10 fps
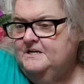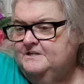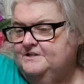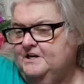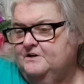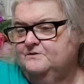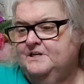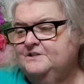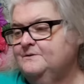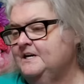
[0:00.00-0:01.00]
So
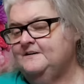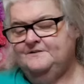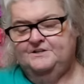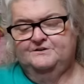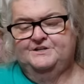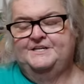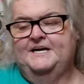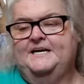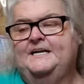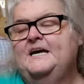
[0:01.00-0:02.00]
that's what I have in there
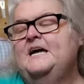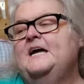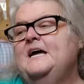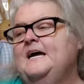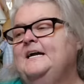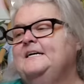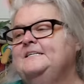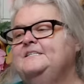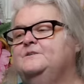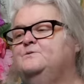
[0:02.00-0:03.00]
today.
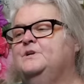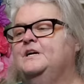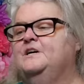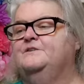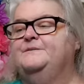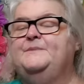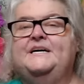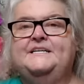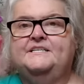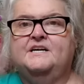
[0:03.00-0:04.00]
And when I go to
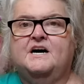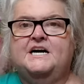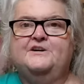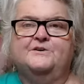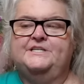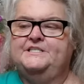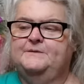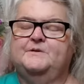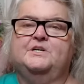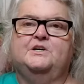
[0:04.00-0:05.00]
bed at night or
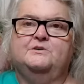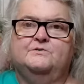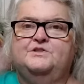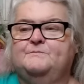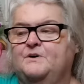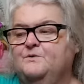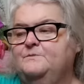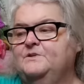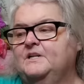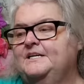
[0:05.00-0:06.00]
anytime I go to my
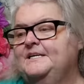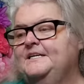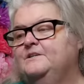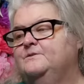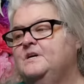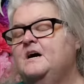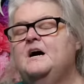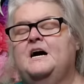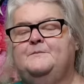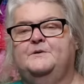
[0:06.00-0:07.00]
room to lay down,
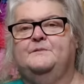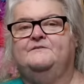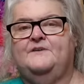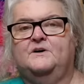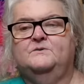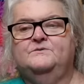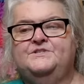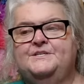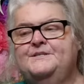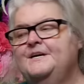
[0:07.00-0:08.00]
I put my
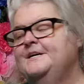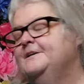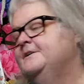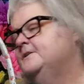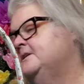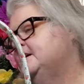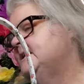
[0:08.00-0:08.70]
phones in there.